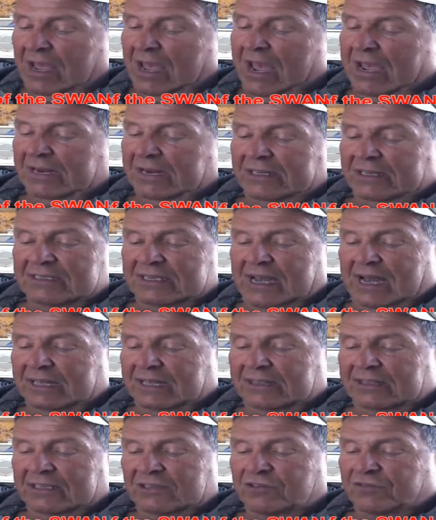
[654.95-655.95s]
and he's
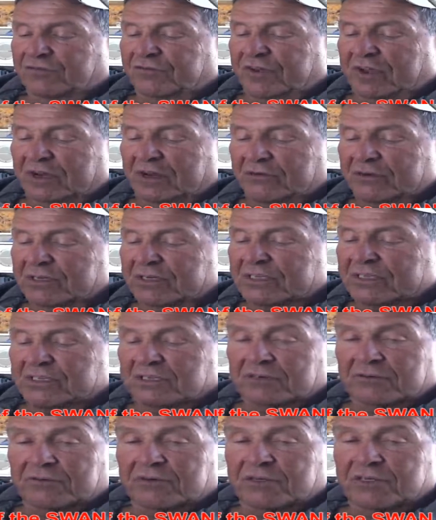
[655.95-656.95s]
got this very
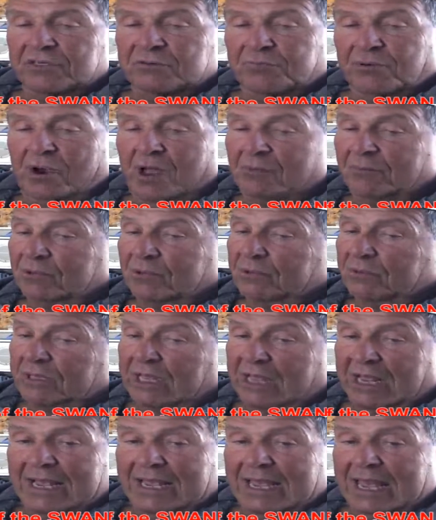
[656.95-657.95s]
serious problem
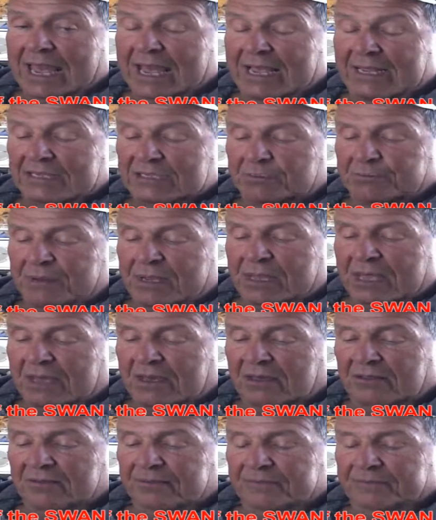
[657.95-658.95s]
that he can't
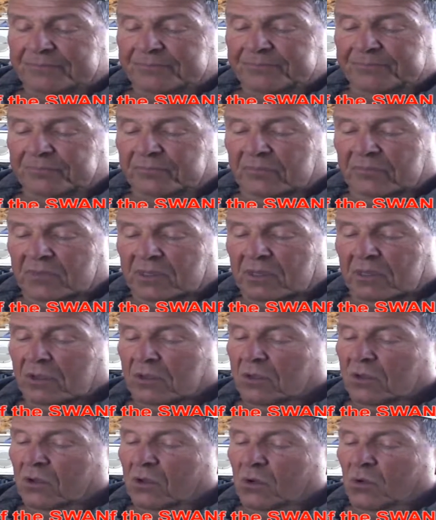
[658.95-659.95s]
speak.
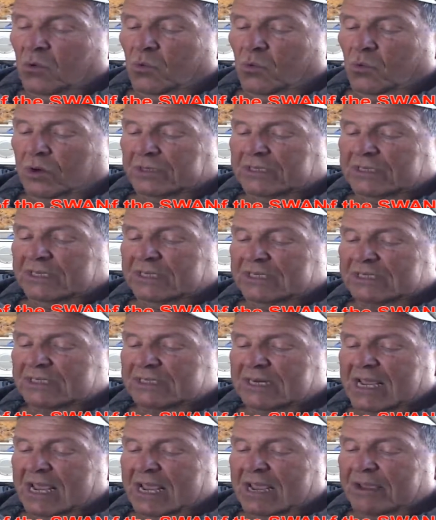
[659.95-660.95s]
What's his
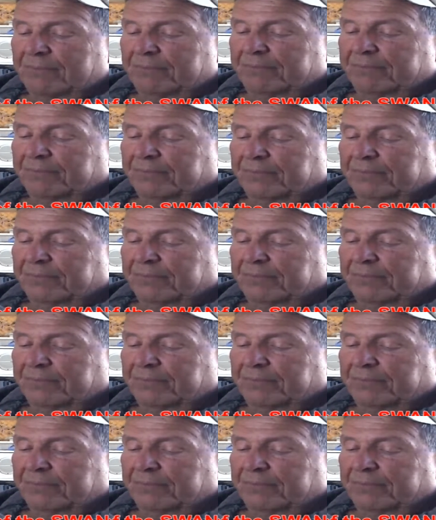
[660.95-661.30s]
name?